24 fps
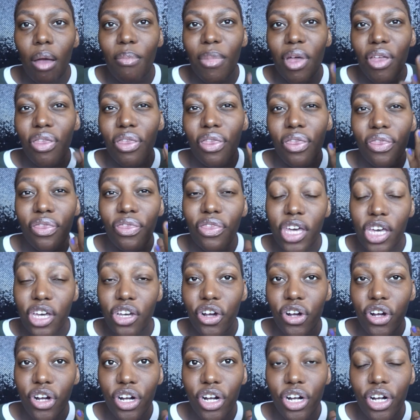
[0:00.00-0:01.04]

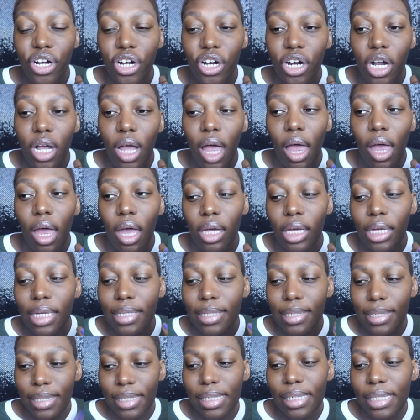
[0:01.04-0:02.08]
thicker
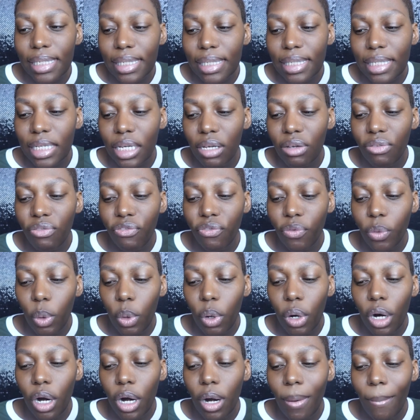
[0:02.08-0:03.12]
consistency
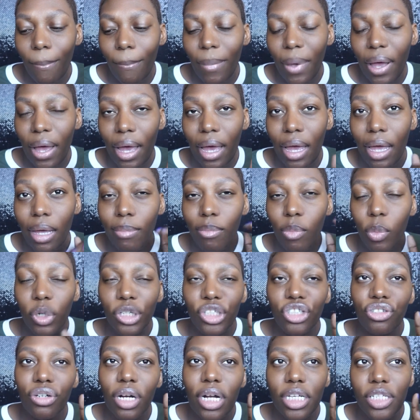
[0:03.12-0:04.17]
for my
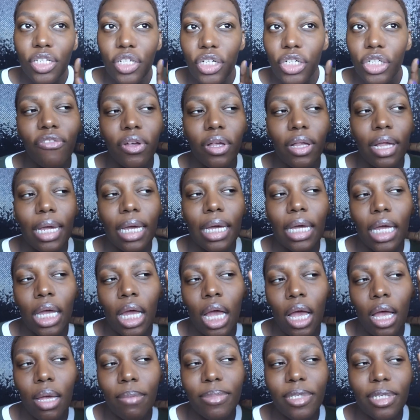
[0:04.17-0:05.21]
moisturizer. I feel like
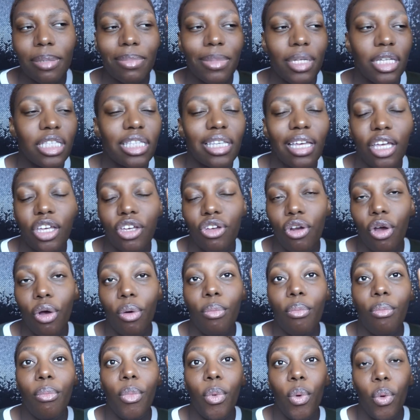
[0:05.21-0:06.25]
something that's like, you know,
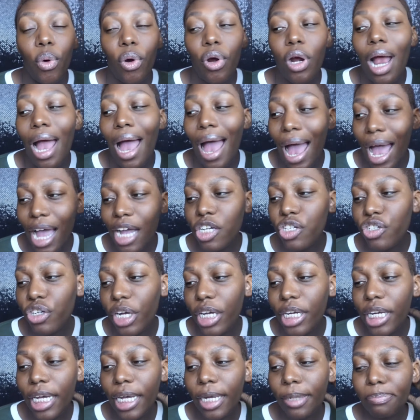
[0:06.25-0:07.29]
more
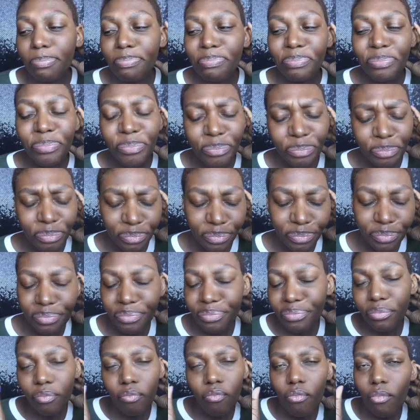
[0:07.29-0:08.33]
hydrating,
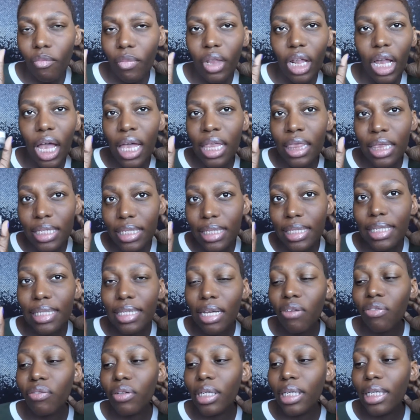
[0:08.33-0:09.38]
and this is
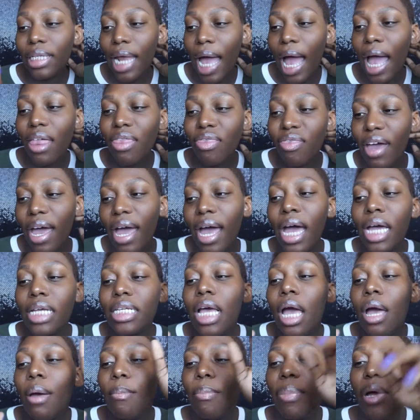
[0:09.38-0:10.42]
definitely not that.
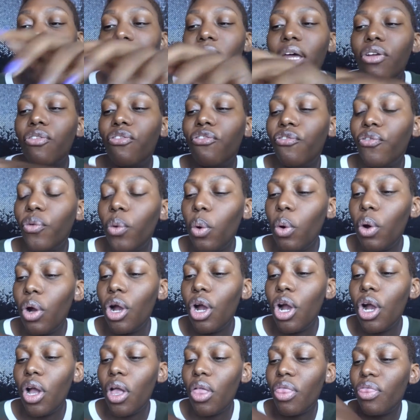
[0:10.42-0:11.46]
But
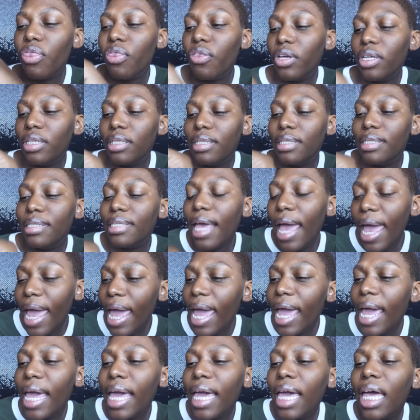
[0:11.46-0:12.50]
for the
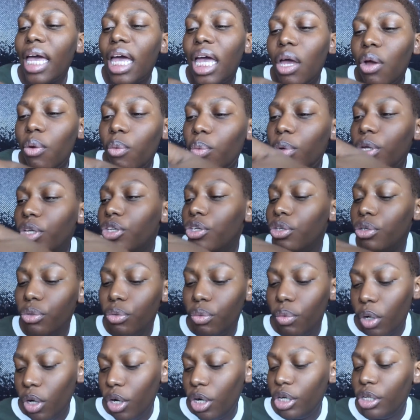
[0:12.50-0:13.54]
day, when
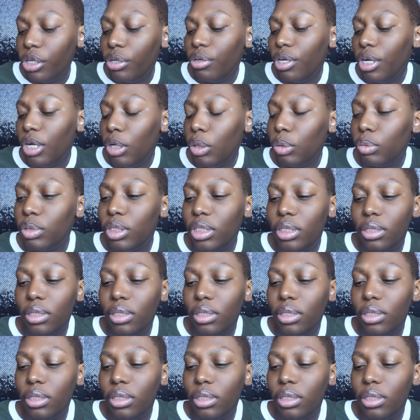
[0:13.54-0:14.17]
you are, you know,